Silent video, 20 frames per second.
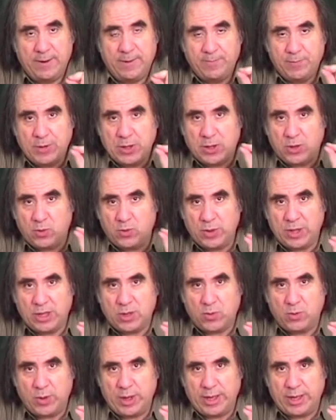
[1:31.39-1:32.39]
the quick
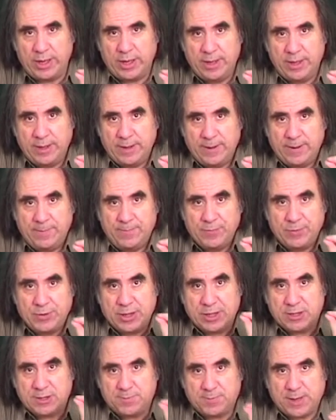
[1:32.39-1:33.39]
way, the
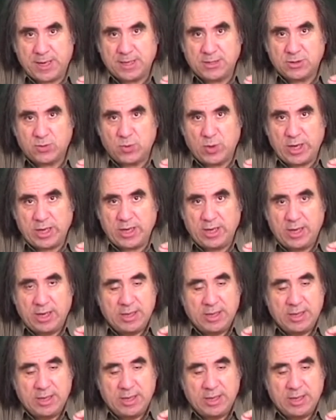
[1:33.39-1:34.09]
express way.